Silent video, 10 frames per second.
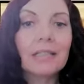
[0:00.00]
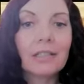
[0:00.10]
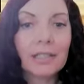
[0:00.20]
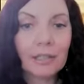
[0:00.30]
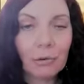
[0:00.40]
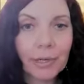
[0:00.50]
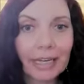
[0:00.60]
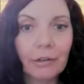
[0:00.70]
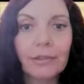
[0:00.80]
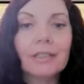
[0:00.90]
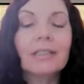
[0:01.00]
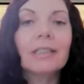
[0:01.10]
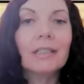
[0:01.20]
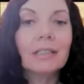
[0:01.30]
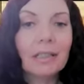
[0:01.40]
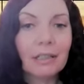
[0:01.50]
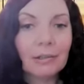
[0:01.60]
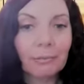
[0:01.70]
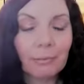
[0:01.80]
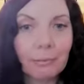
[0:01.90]
to slow down,
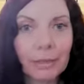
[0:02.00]
be